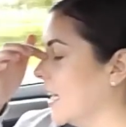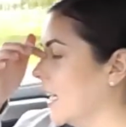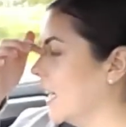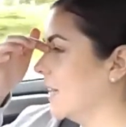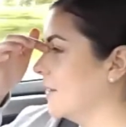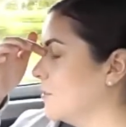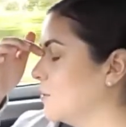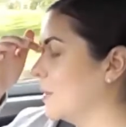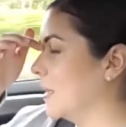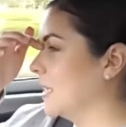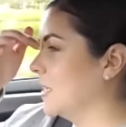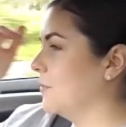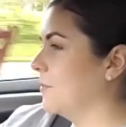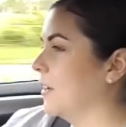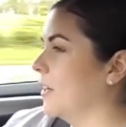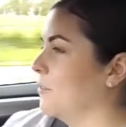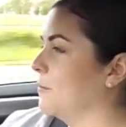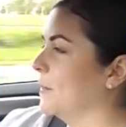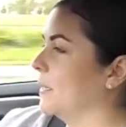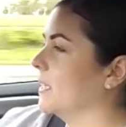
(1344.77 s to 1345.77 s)

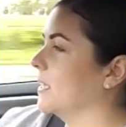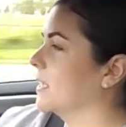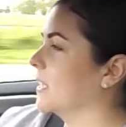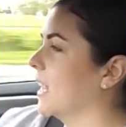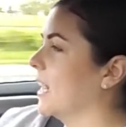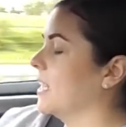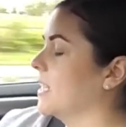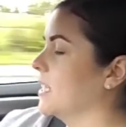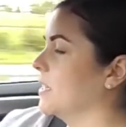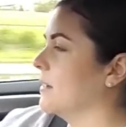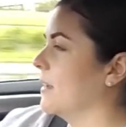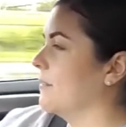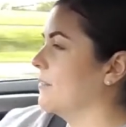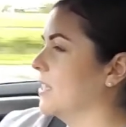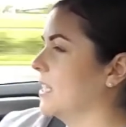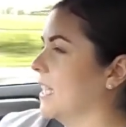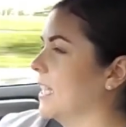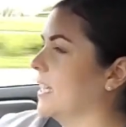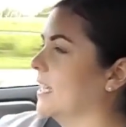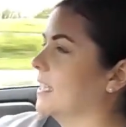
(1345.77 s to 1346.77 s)
25 minutes cardio every
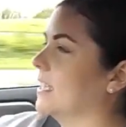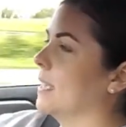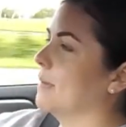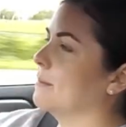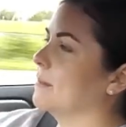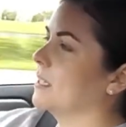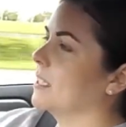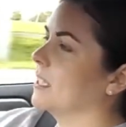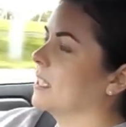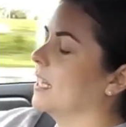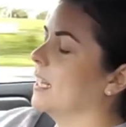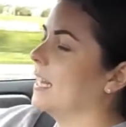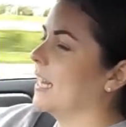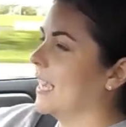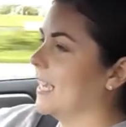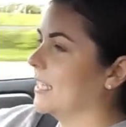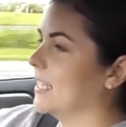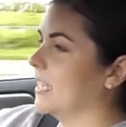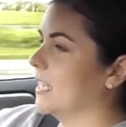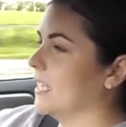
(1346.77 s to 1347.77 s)
day except
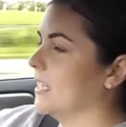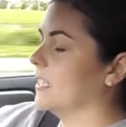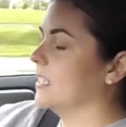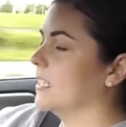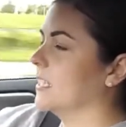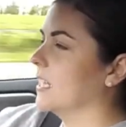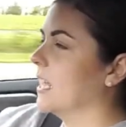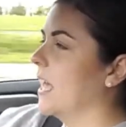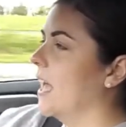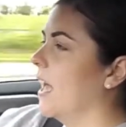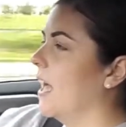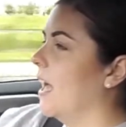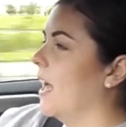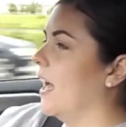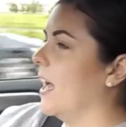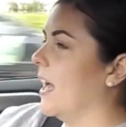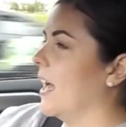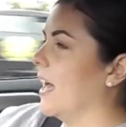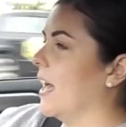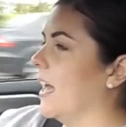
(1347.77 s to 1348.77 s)
leg days,
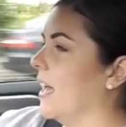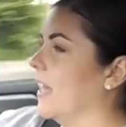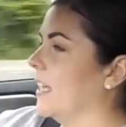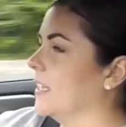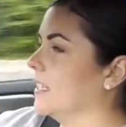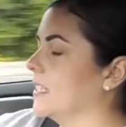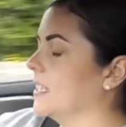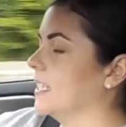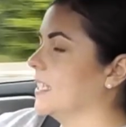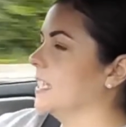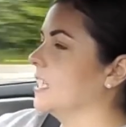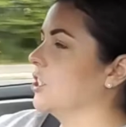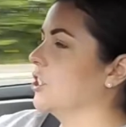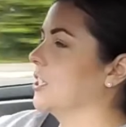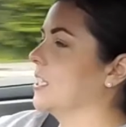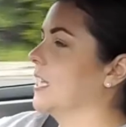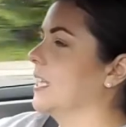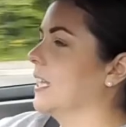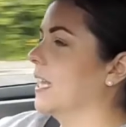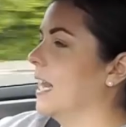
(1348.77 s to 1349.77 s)
and still
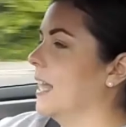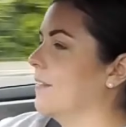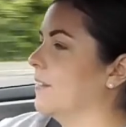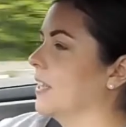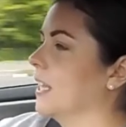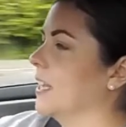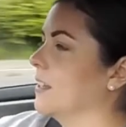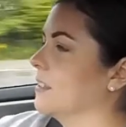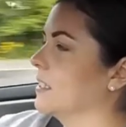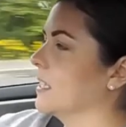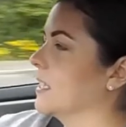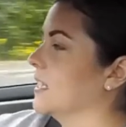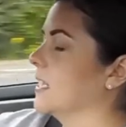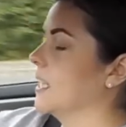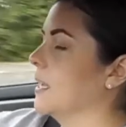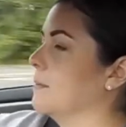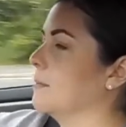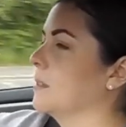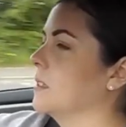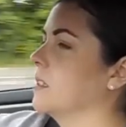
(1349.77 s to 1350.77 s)
just hitting 11,000
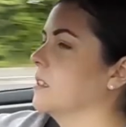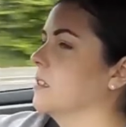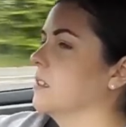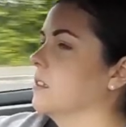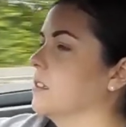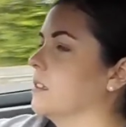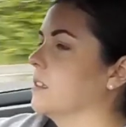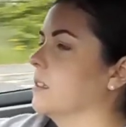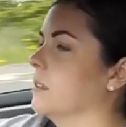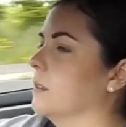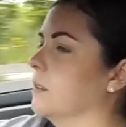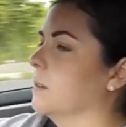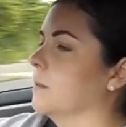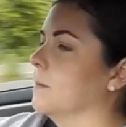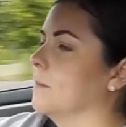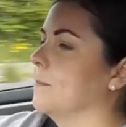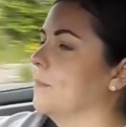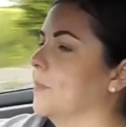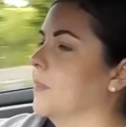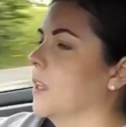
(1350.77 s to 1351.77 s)
steps. So
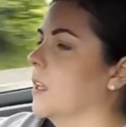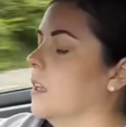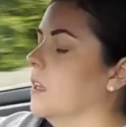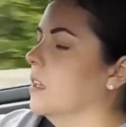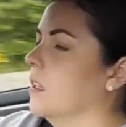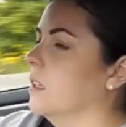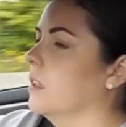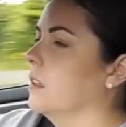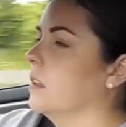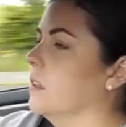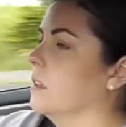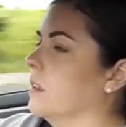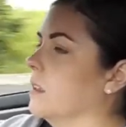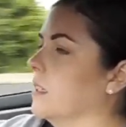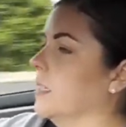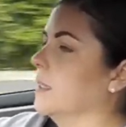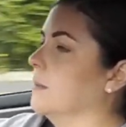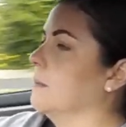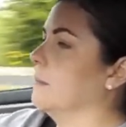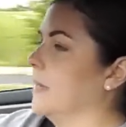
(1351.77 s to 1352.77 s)

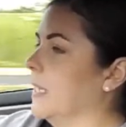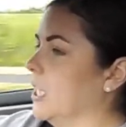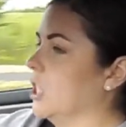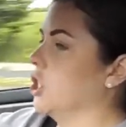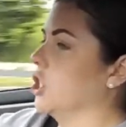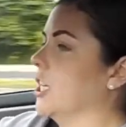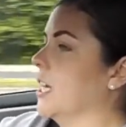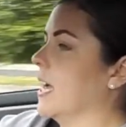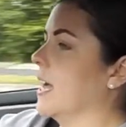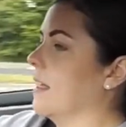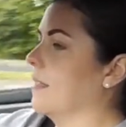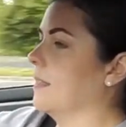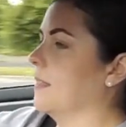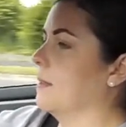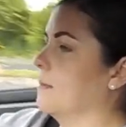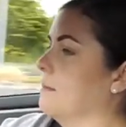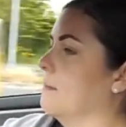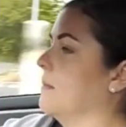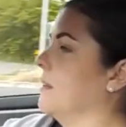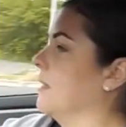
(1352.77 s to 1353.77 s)
nothing major at the minute.